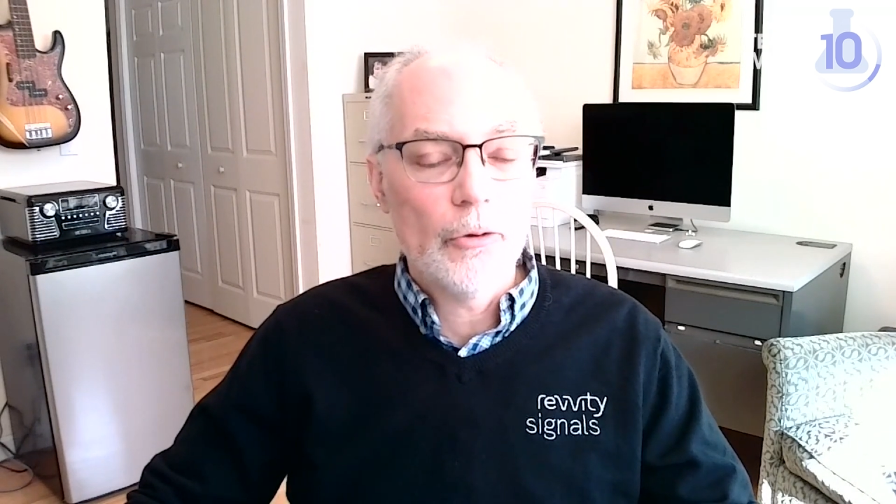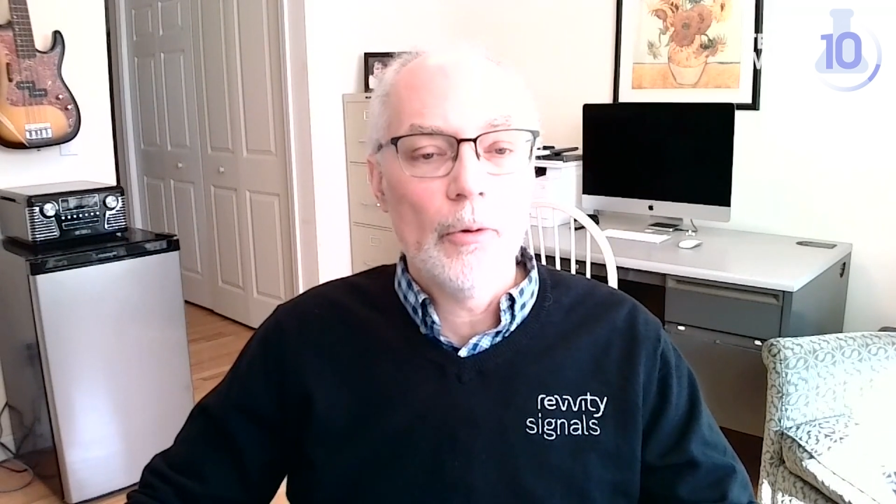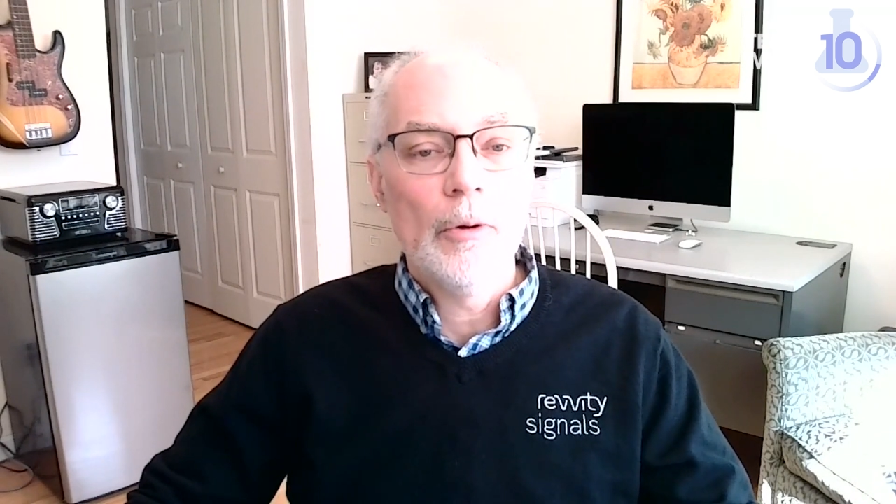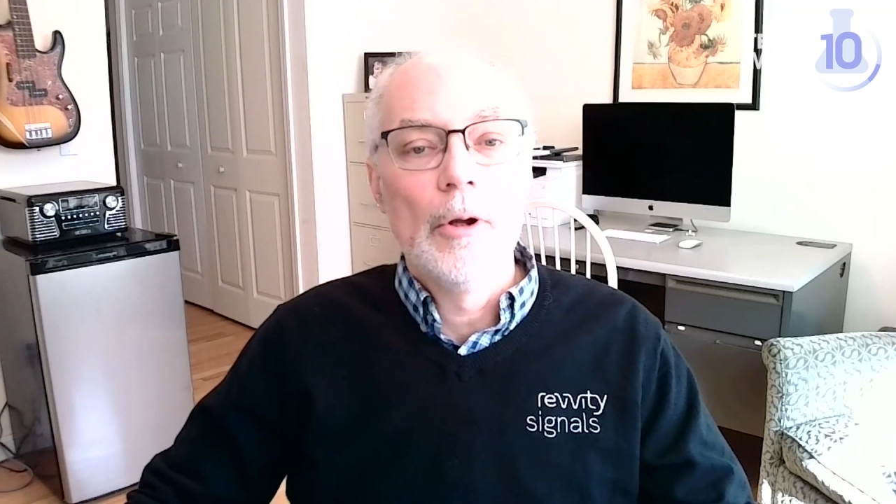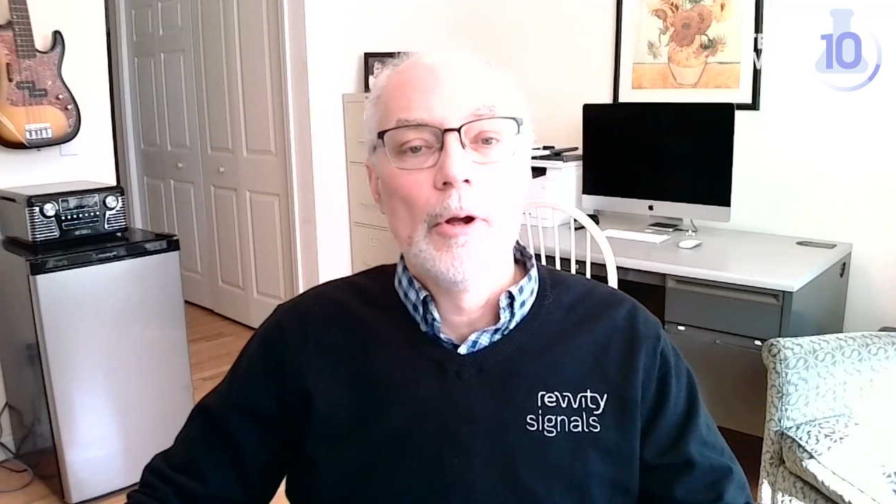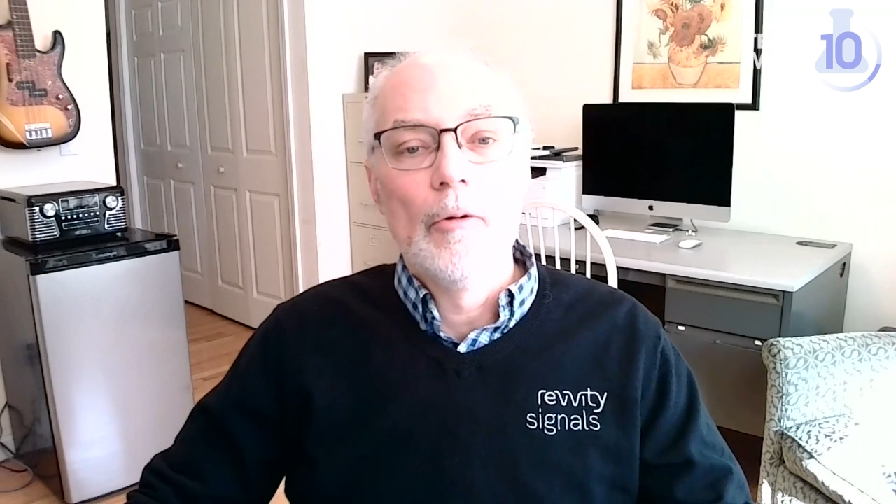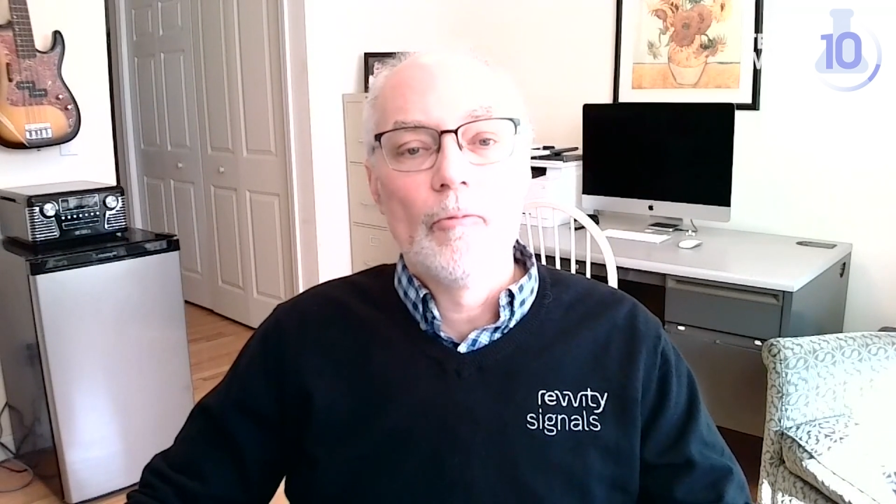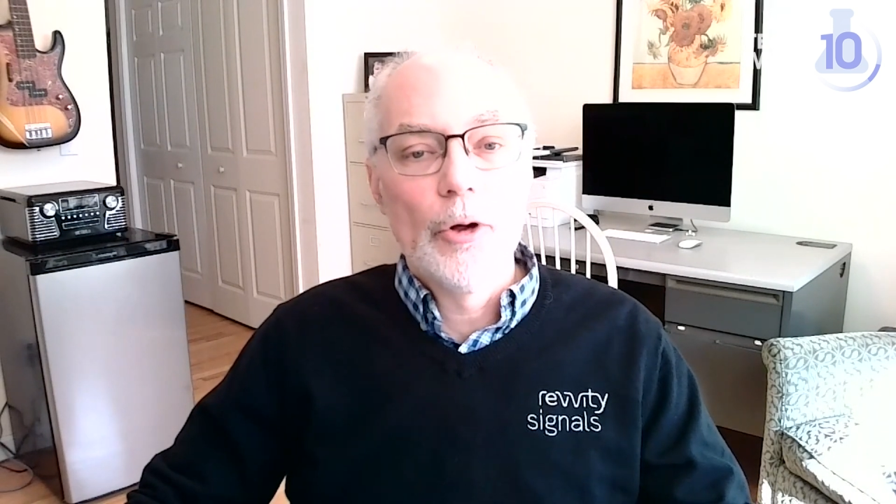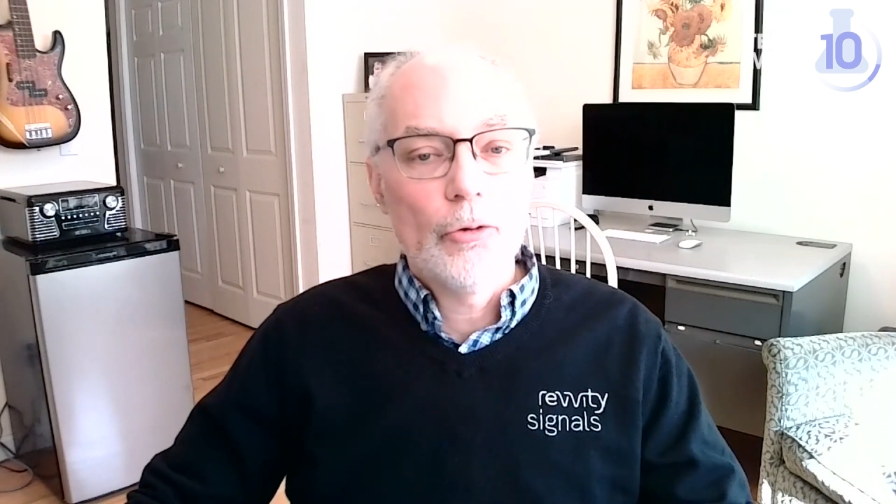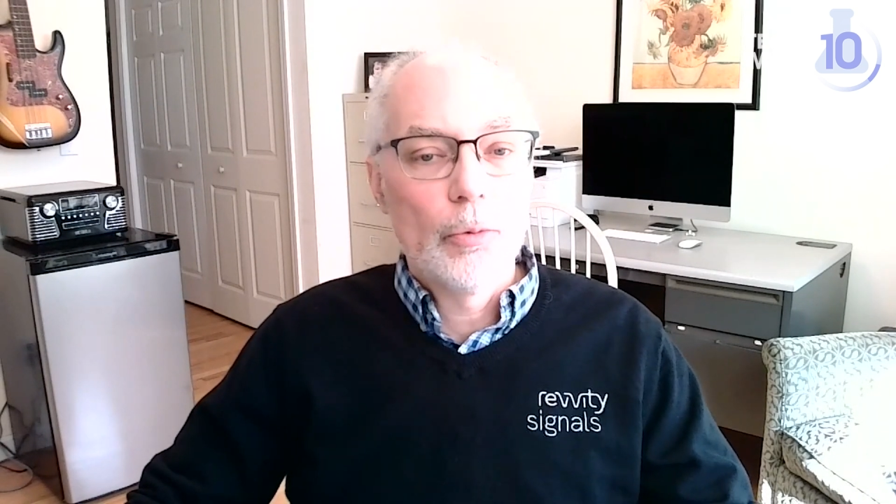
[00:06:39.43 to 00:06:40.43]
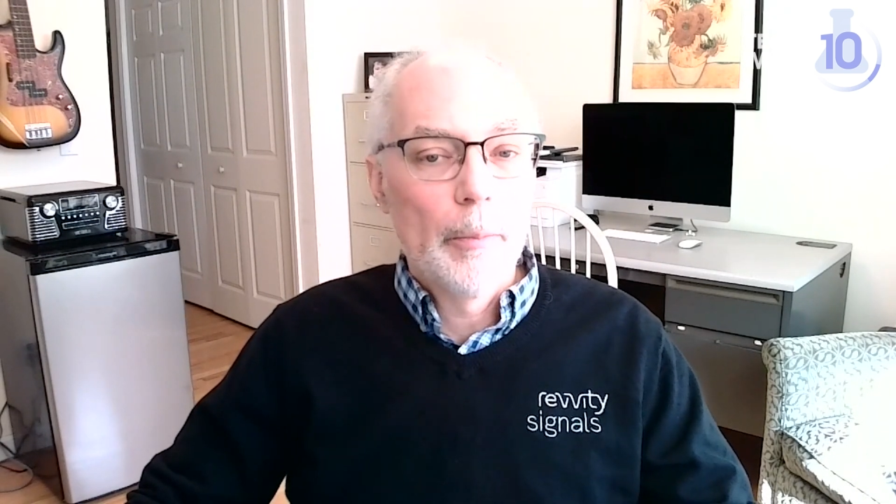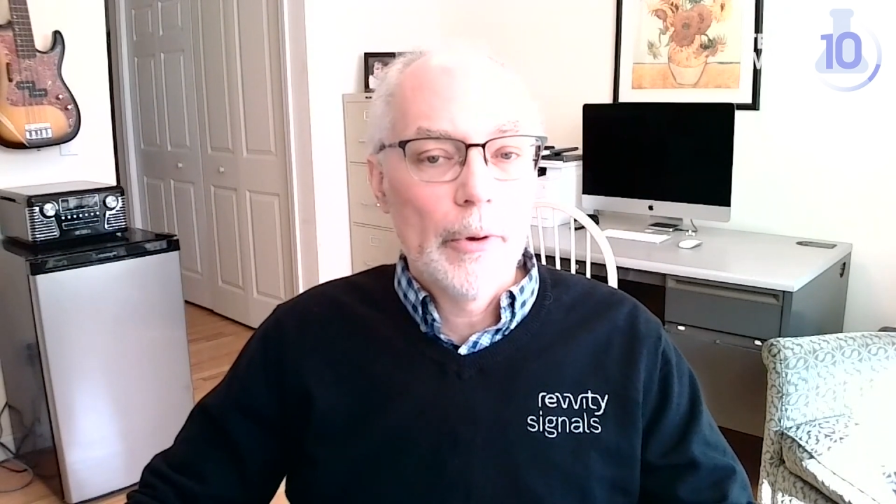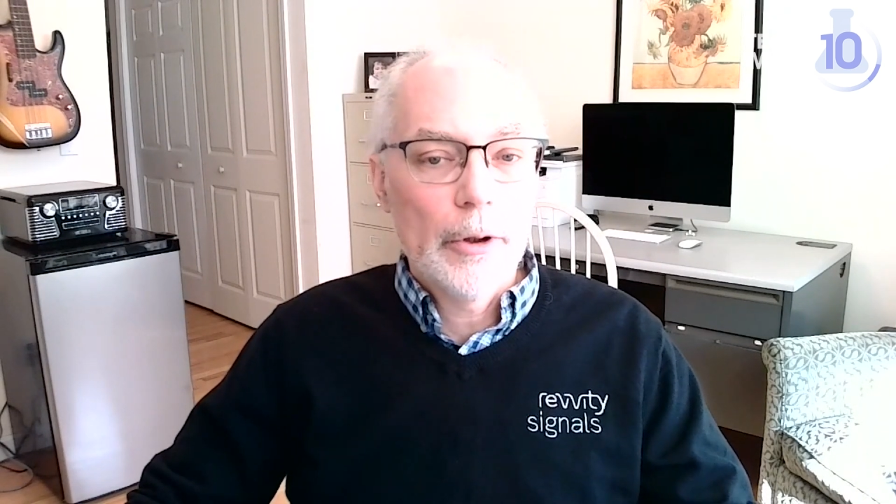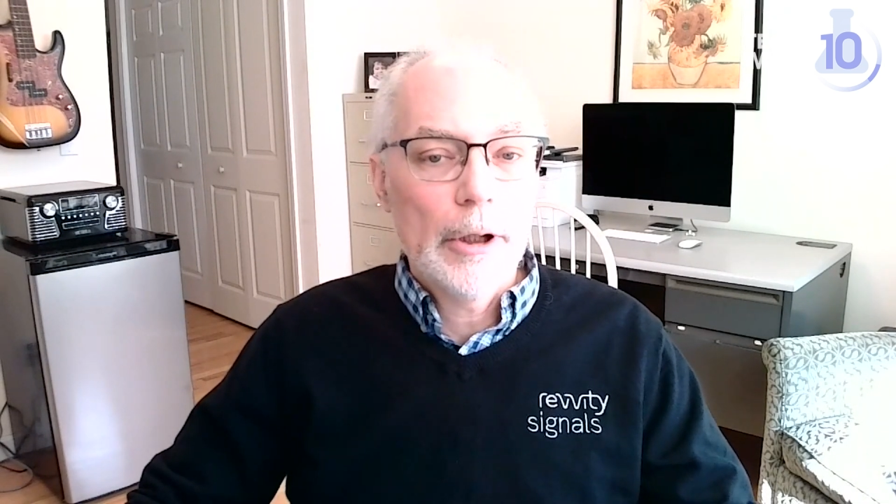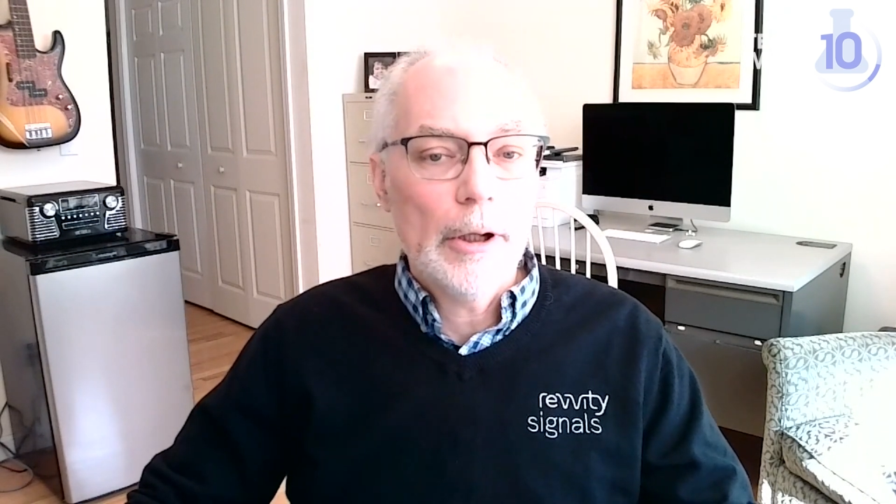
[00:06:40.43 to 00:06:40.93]
So, first, we're
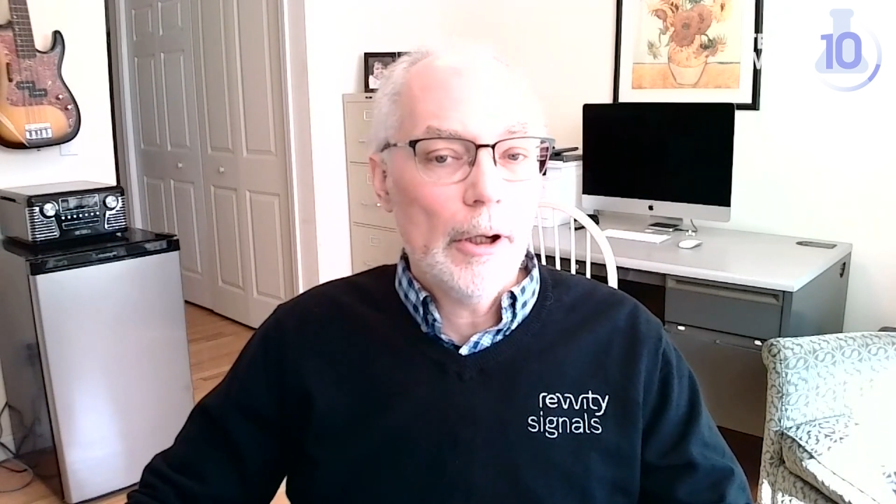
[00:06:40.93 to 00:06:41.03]
building